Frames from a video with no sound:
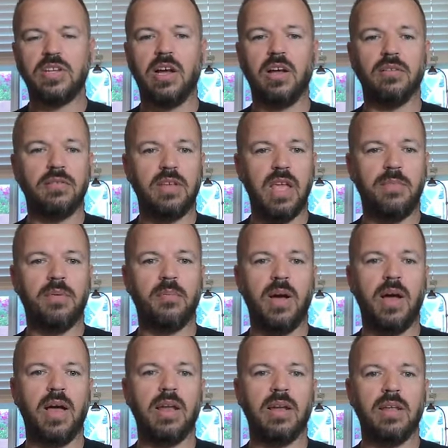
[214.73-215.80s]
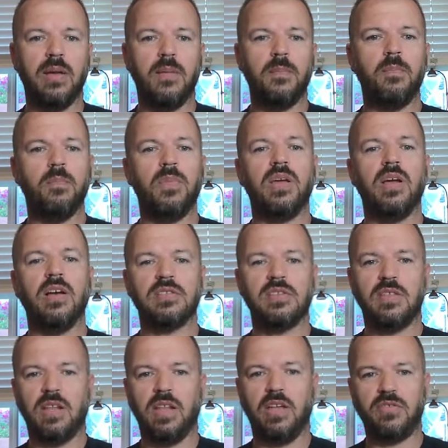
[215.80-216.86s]
Now, keep in mind, because
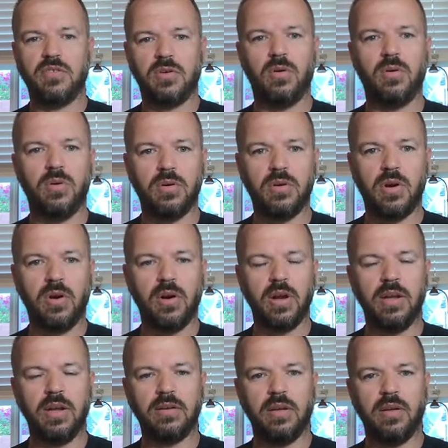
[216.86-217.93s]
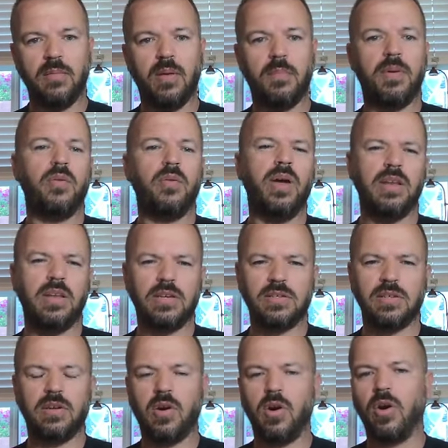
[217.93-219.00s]
of the electrical current, by the way, it
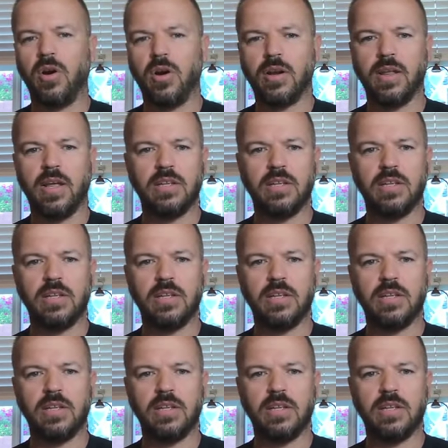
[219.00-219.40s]
doesn't hurt.